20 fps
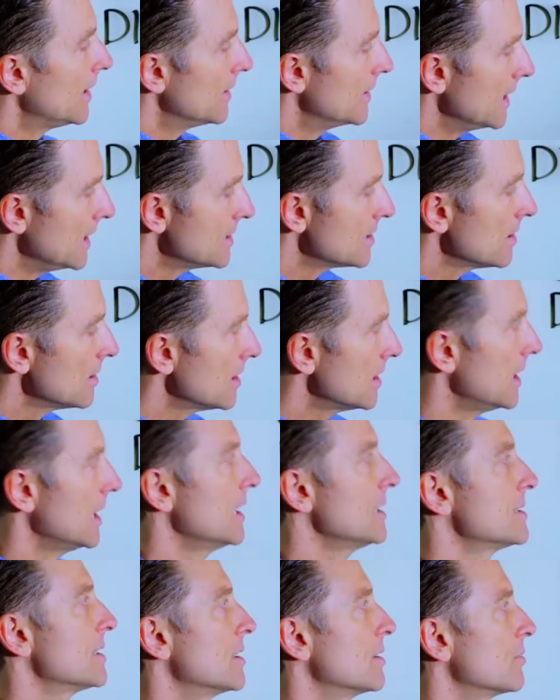These are the
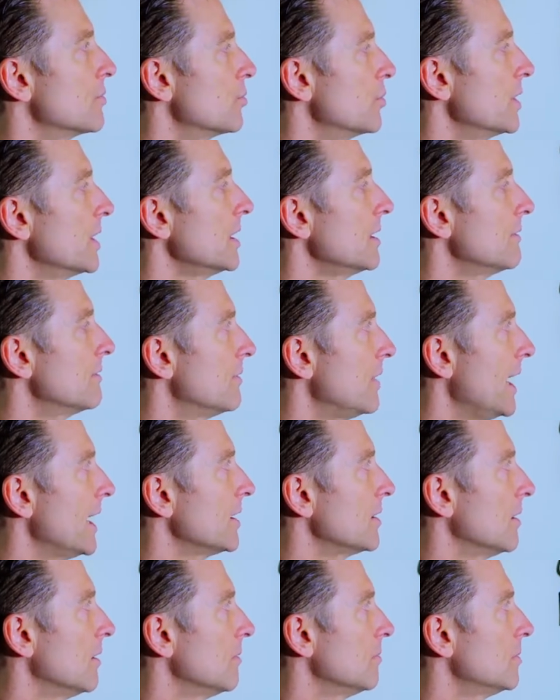things that are really
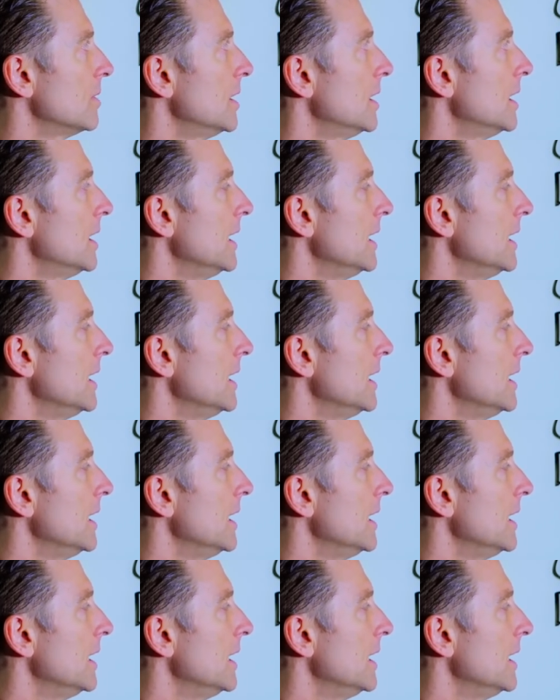vital